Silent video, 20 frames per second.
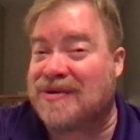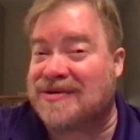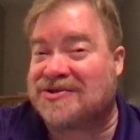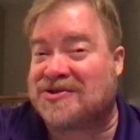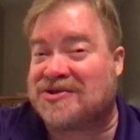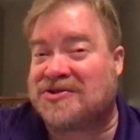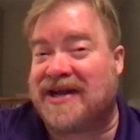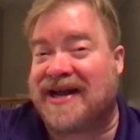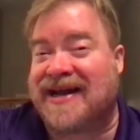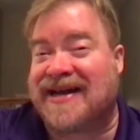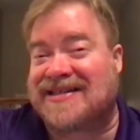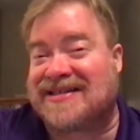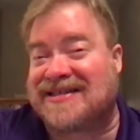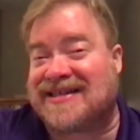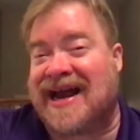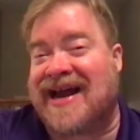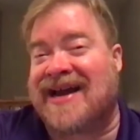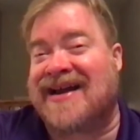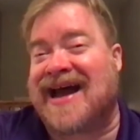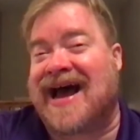was 6
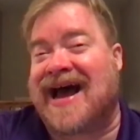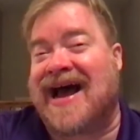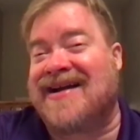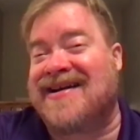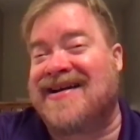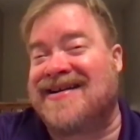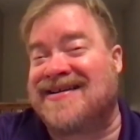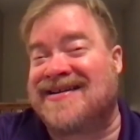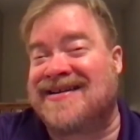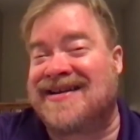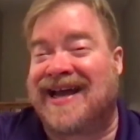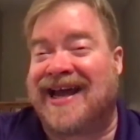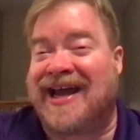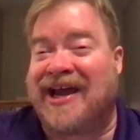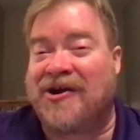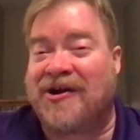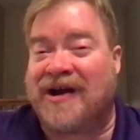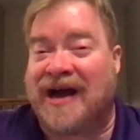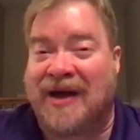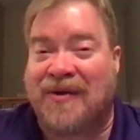and I didn't care.